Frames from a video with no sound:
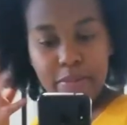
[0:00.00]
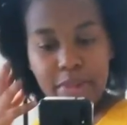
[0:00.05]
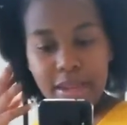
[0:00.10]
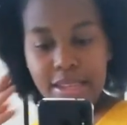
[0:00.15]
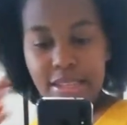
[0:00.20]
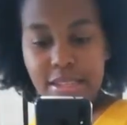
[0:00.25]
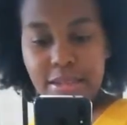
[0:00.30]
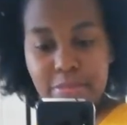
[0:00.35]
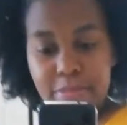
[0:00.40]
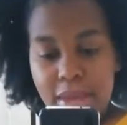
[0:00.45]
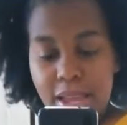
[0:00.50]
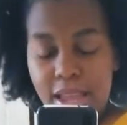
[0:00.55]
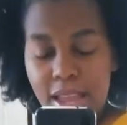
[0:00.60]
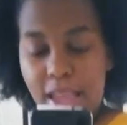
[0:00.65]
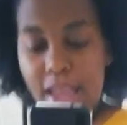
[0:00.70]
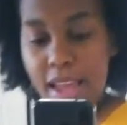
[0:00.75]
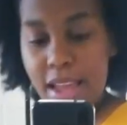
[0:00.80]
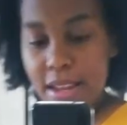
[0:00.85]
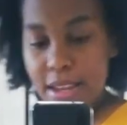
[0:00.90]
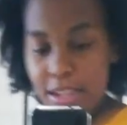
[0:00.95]
mind, my
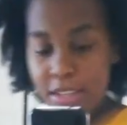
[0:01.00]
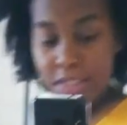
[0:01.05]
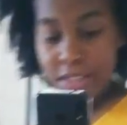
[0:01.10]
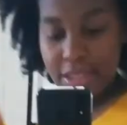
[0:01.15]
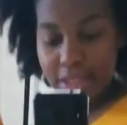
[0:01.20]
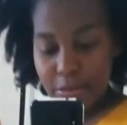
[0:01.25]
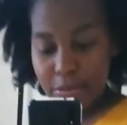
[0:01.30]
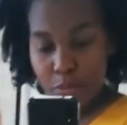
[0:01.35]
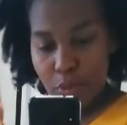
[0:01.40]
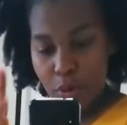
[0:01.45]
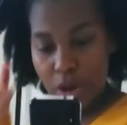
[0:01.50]
hair needs some